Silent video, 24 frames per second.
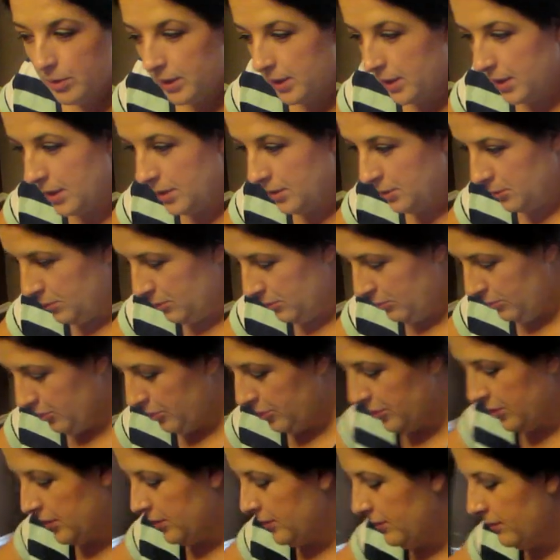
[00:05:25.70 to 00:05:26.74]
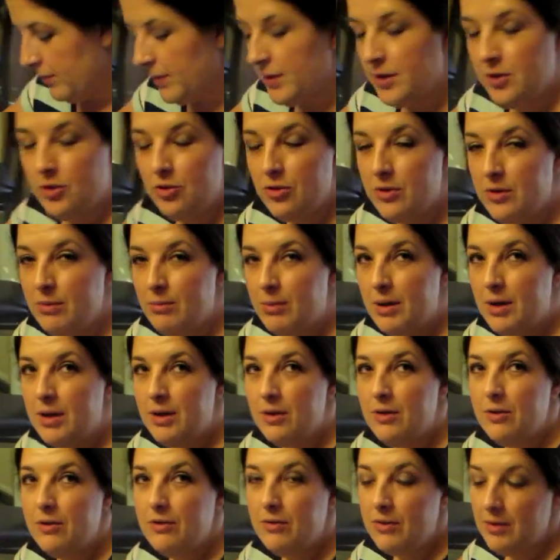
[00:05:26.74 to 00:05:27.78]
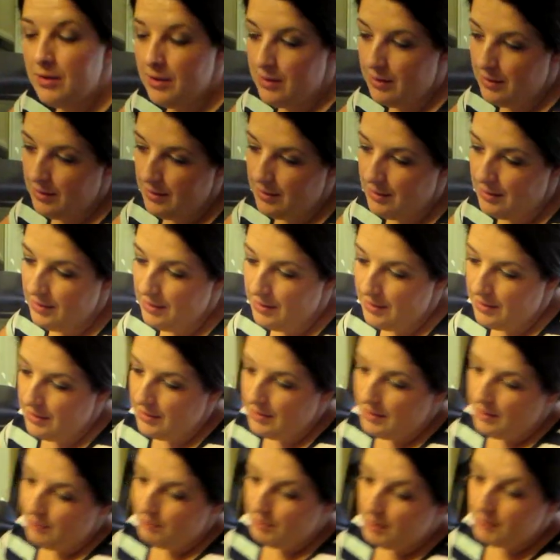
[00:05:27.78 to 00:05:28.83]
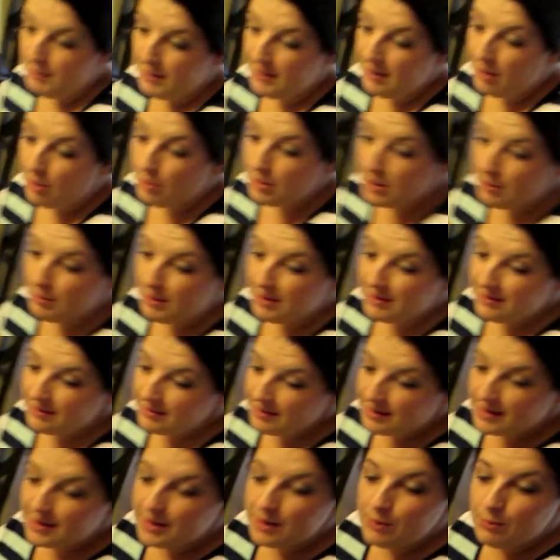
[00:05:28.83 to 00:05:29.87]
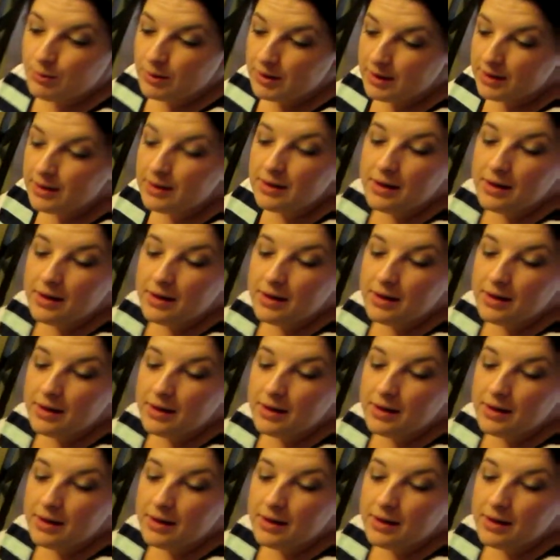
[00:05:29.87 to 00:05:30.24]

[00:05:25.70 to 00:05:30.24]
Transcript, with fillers: to go. That's crazy. My only my second wedding